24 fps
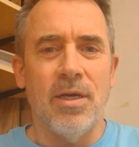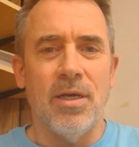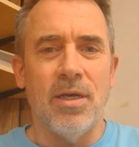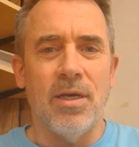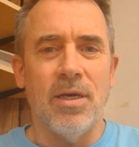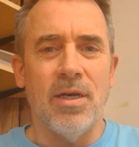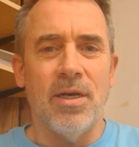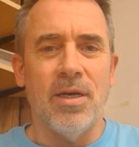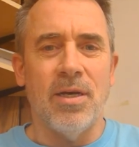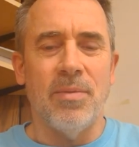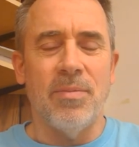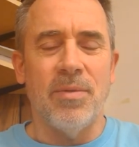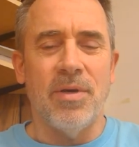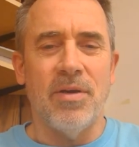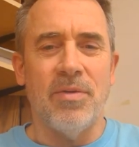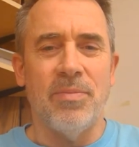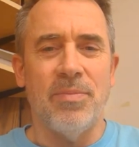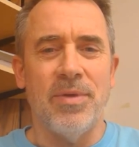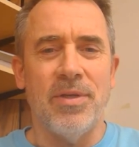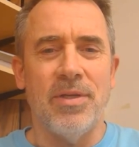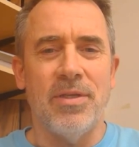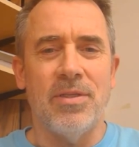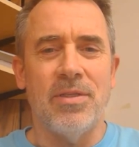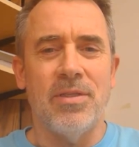Um,
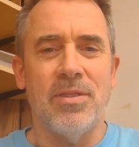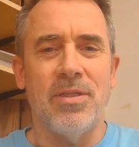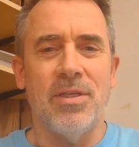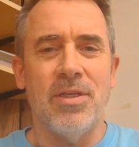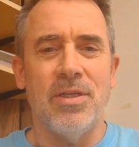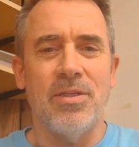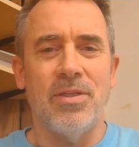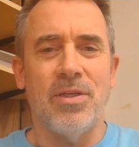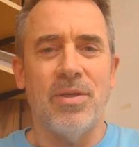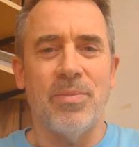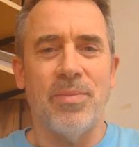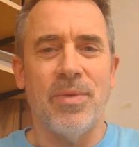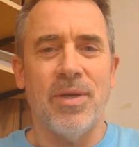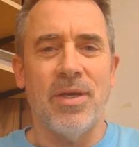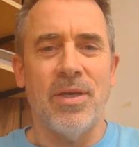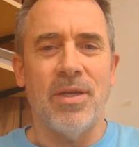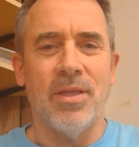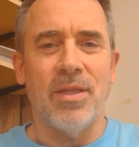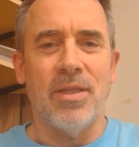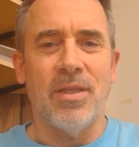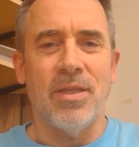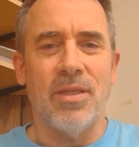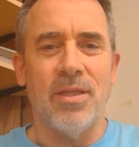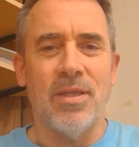I've been teaching
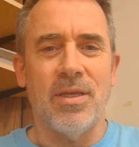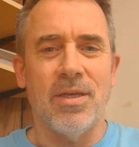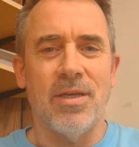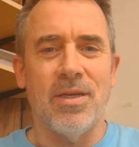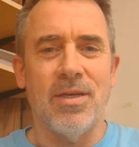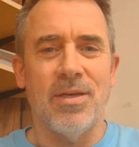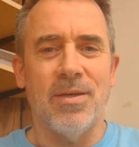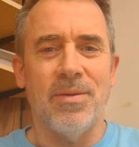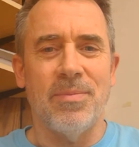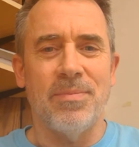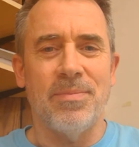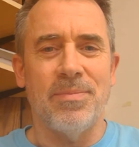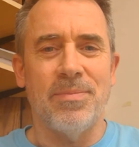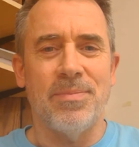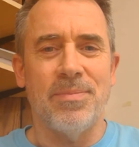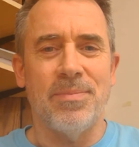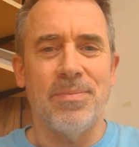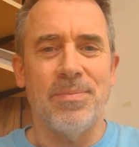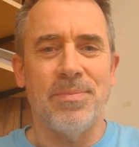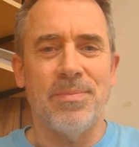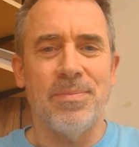math um,